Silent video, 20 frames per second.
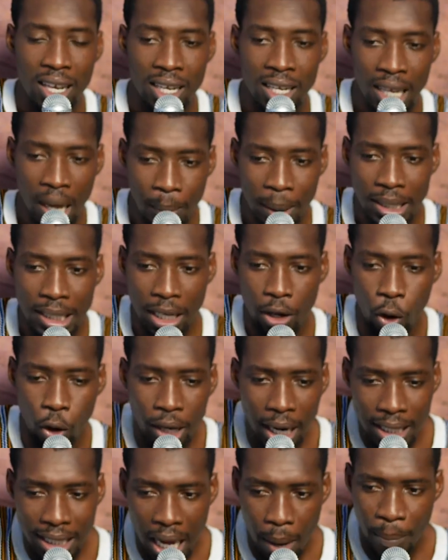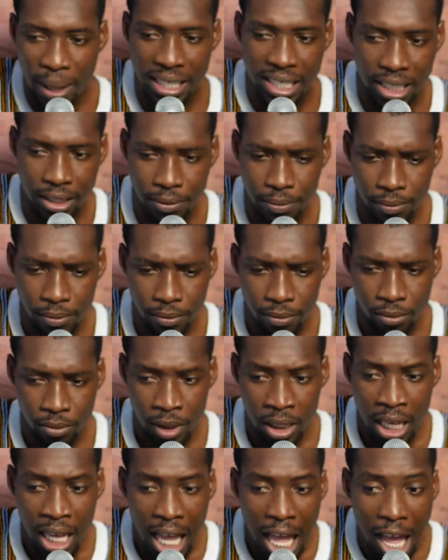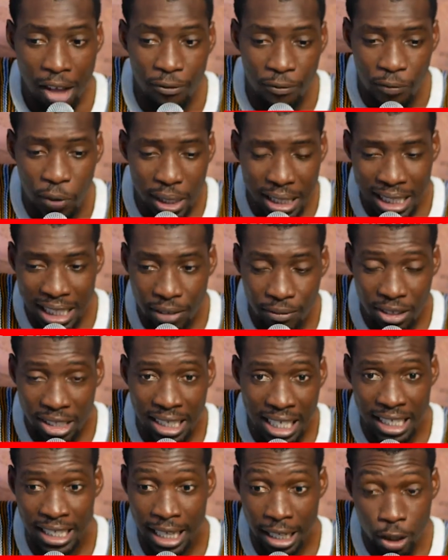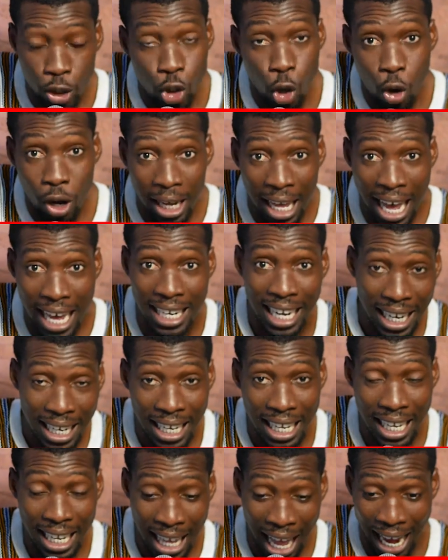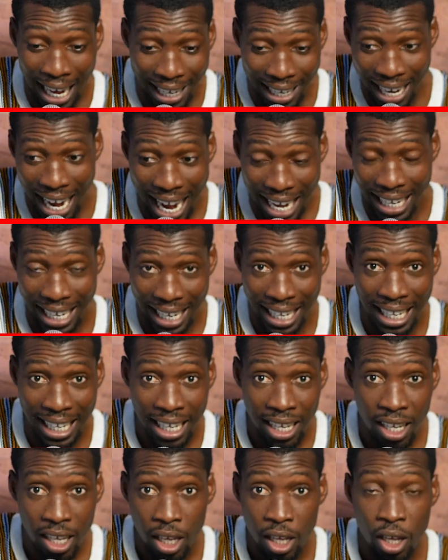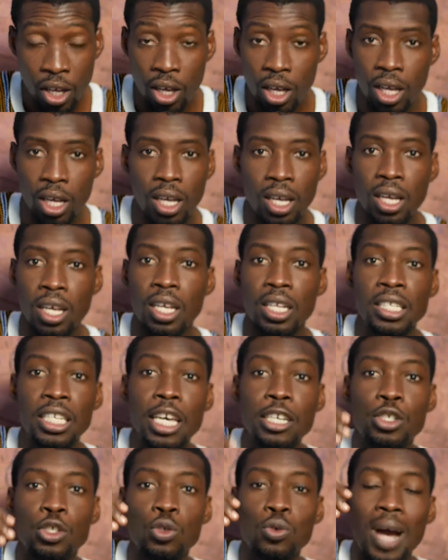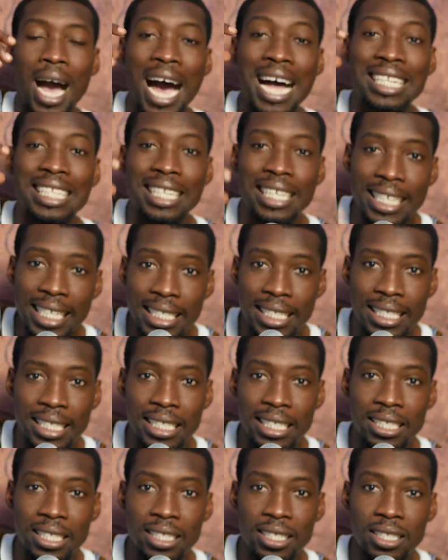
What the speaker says: Come on, check on a machine. Every TV station in your Ghana and Accra, they should at least